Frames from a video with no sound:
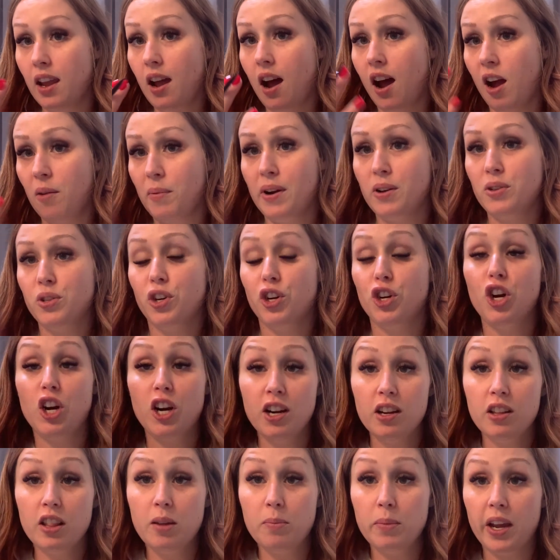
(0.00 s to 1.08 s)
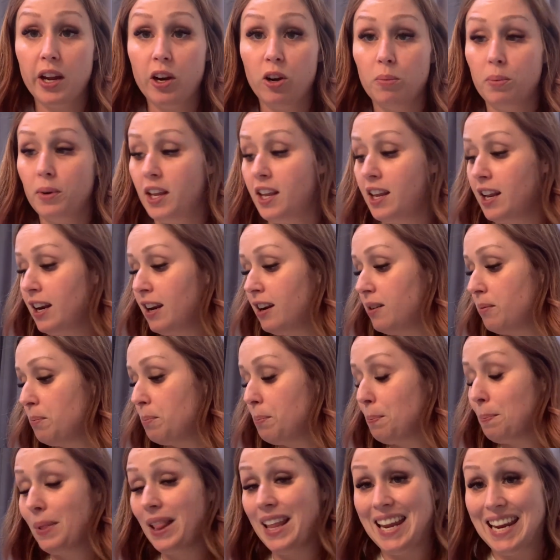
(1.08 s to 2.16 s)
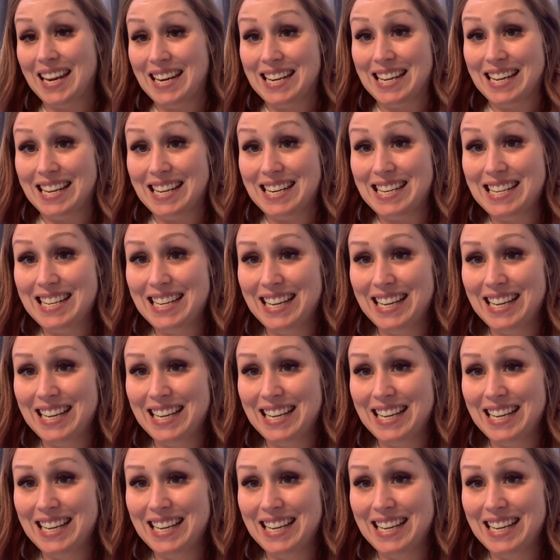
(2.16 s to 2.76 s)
eyebrows are currently microbladed,